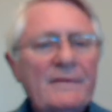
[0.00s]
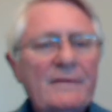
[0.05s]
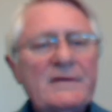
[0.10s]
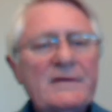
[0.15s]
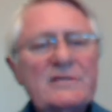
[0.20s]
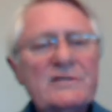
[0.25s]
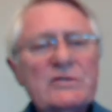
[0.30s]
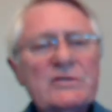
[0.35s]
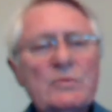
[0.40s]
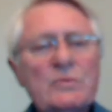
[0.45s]

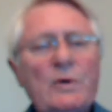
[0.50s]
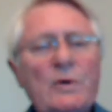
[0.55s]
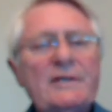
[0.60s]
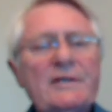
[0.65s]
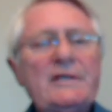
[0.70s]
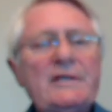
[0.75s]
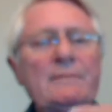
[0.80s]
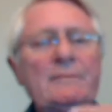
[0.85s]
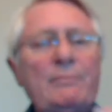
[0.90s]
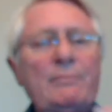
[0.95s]
This is
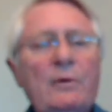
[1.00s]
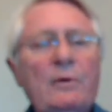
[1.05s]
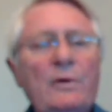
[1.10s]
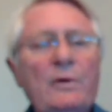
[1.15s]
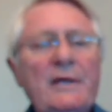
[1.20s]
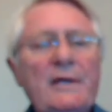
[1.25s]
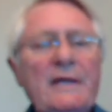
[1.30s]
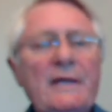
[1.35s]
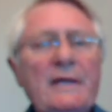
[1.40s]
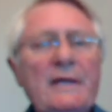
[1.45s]
what the
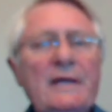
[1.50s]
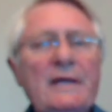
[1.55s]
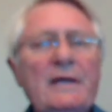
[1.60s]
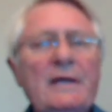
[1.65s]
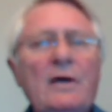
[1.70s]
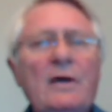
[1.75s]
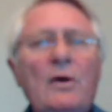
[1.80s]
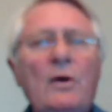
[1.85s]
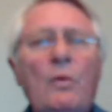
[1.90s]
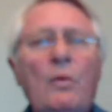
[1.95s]
employee
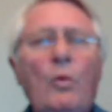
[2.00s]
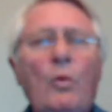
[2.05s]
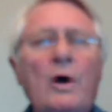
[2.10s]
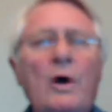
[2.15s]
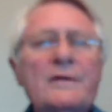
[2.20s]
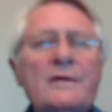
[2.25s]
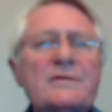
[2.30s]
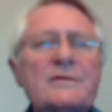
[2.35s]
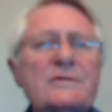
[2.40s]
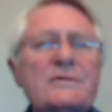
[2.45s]

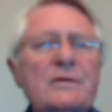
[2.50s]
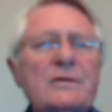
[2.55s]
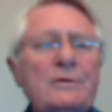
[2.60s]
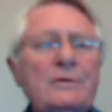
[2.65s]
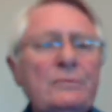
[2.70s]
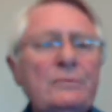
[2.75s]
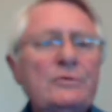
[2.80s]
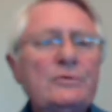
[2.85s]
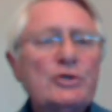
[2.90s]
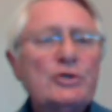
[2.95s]
wants
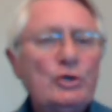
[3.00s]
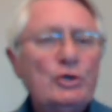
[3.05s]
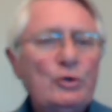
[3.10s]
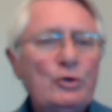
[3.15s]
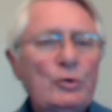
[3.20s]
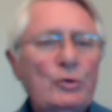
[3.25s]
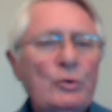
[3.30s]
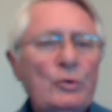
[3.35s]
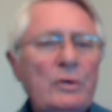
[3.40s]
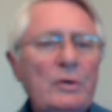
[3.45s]
to
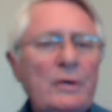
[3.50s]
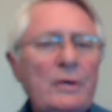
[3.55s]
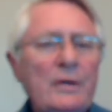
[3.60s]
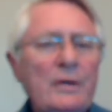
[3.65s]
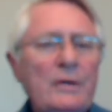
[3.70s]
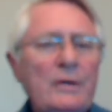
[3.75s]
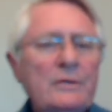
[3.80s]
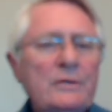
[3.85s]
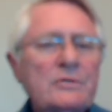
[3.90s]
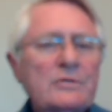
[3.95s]
do
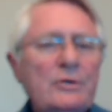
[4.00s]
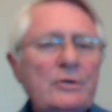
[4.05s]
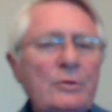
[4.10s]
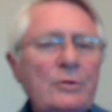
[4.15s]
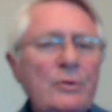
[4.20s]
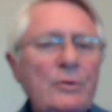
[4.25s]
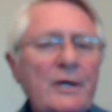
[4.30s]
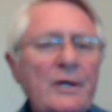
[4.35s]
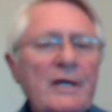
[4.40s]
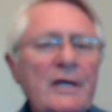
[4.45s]

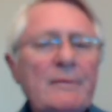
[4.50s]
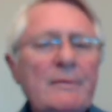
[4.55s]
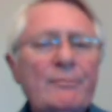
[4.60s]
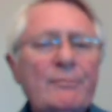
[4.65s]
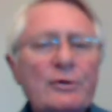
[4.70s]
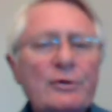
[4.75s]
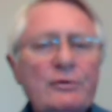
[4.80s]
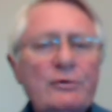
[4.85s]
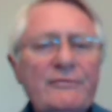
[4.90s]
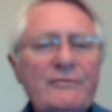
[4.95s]
to
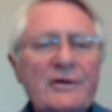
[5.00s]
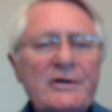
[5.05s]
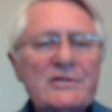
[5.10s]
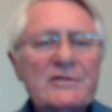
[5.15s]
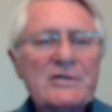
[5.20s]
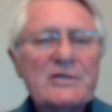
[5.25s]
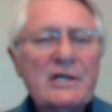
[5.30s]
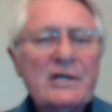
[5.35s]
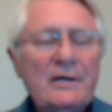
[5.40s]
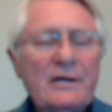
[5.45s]
improve their
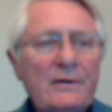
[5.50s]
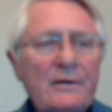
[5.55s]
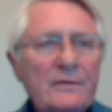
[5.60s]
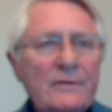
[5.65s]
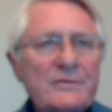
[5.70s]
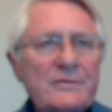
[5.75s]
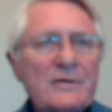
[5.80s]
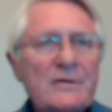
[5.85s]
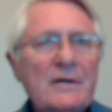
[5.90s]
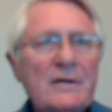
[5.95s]

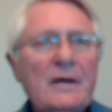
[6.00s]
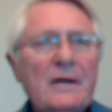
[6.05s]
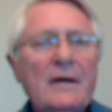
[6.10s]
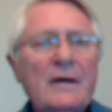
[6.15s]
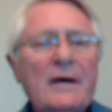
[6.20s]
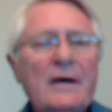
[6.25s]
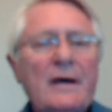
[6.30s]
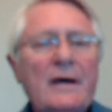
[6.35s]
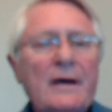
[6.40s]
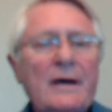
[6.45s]
skills,
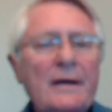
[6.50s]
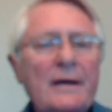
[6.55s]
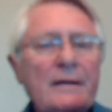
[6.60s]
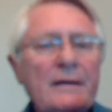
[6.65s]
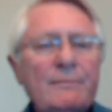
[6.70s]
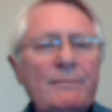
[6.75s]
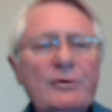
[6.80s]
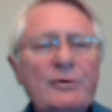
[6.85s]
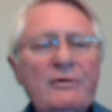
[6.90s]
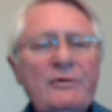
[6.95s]

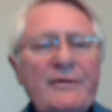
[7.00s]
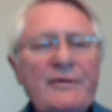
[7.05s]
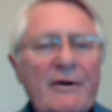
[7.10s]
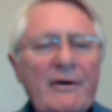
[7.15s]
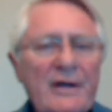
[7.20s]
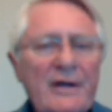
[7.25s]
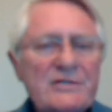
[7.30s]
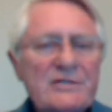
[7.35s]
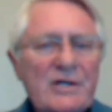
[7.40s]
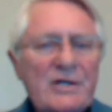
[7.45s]
improve
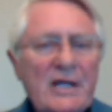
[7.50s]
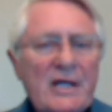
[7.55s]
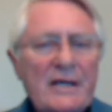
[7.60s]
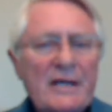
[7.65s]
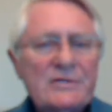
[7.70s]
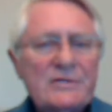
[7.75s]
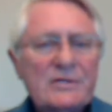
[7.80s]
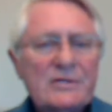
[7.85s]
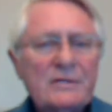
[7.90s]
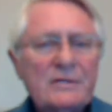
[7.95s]
their
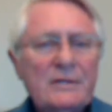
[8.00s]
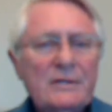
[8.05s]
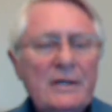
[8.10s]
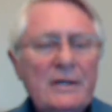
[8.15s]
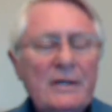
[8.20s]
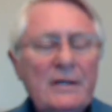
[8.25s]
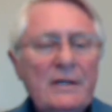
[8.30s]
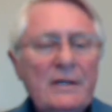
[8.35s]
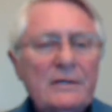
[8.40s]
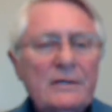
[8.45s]
education,
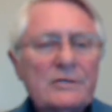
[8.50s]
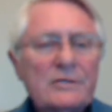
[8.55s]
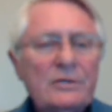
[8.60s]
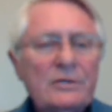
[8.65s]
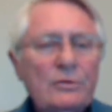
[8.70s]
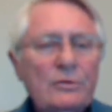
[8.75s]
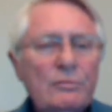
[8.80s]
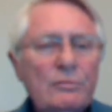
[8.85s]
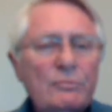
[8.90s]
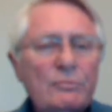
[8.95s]

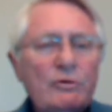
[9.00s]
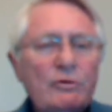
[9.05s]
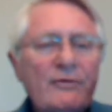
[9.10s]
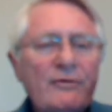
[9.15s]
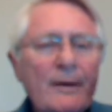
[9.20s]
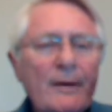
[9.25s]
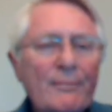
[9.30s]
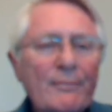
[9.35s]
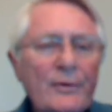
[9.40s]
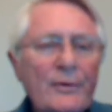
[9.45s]
to move
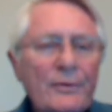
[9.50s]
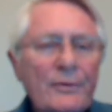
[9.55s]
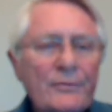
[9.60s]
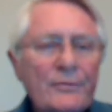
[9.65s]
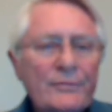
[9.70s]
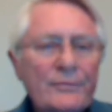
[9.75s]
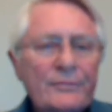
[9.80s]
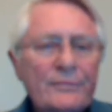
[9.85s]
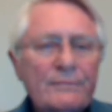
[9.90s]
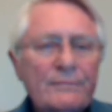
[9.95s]
up
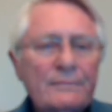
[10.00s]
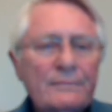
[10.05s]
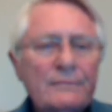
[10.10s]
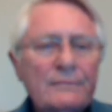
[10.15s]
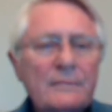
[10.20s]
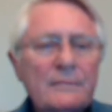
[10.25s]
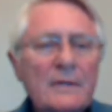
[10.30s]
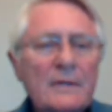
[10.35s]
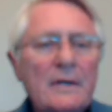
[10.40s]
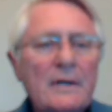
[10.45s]
those
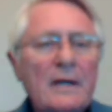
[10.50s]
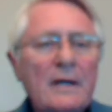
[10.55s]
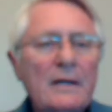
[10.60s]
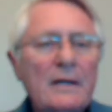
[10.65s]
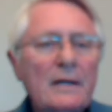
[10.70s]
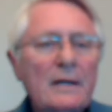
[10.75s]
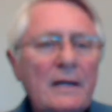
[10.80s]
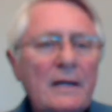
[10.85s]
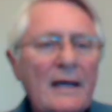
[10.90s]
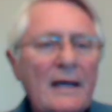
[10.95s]

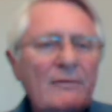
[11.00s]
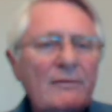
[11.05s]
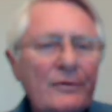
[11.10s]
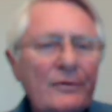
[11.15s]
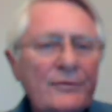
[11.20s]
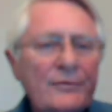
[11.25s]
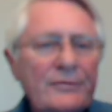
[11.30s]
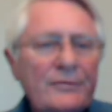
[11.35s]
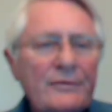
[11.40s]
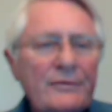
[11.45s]

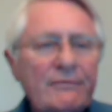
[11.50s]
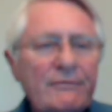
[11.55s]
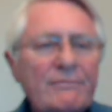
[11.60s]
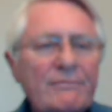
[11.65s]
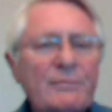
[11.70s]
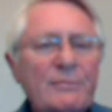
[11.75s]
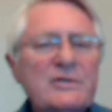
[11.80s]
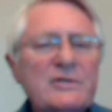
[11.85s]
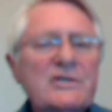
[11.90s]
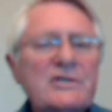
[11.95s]
levels of
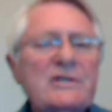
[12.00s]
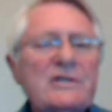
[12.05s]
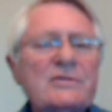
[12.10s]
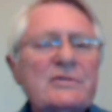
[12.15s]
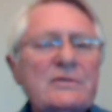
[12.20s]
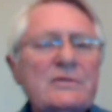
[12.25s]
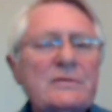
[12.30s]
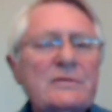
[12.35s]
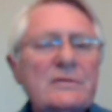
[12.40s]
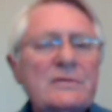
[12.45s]

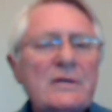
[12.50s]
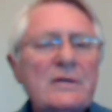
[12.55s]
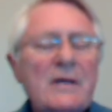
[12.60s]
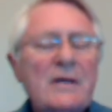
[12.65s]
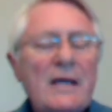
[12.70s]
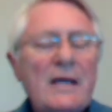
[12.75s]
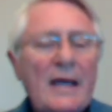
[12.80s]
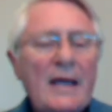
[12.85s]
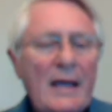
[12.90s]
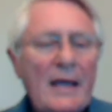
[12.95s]
positions
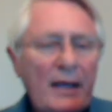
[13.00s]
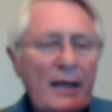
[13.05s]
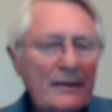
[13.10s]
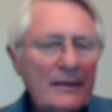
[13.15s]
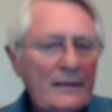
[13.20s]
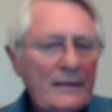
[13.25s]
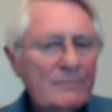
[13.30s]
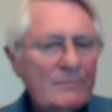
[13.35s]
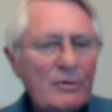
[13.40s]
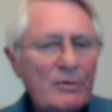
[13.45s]

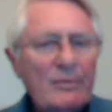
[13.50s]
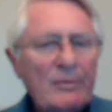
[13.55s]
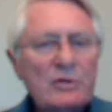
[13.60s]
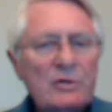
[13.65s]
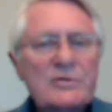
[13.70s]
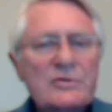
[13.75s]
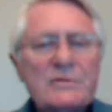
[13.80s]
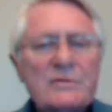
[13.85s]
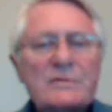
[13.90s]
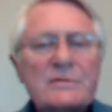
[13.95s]
and get
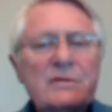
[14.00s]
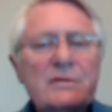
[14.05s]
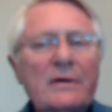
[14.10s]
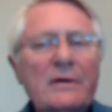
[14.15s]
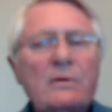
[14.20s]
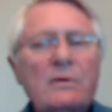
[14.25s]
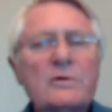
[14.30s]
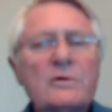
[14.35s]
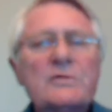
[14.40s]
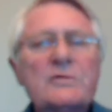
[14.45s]
promotions
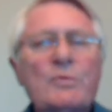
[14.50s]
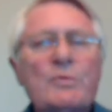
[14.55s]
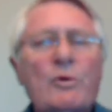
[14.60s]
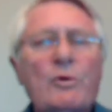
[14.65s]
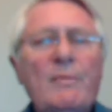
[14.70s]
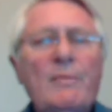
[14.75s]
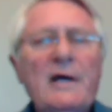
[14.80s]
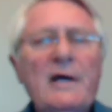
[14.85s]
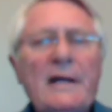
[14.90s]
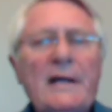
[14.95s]
and, of course,
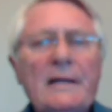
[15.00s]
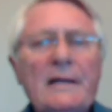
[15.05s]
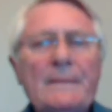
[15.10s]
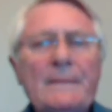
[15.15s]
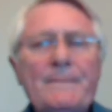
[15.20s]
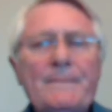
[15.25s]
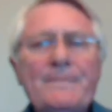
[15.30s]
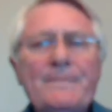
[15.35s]
more money.